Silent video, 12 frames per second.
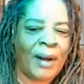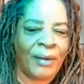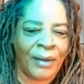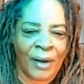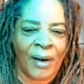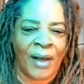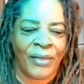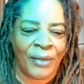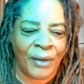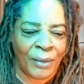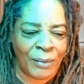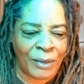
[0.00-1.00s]
y'all, I
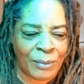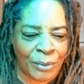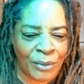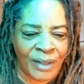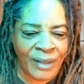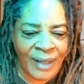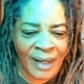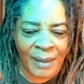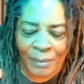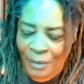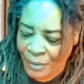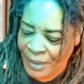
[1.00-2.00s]
thought it was pretty damn
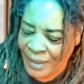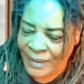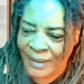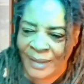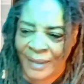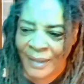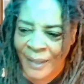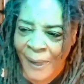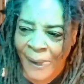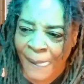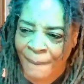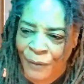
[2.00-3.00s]
crazy.
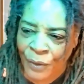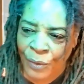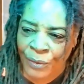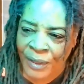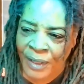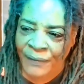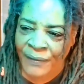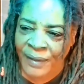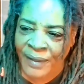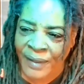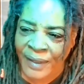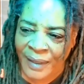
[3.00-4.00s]
You know, given
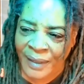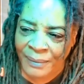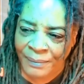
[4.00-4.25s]
the, um,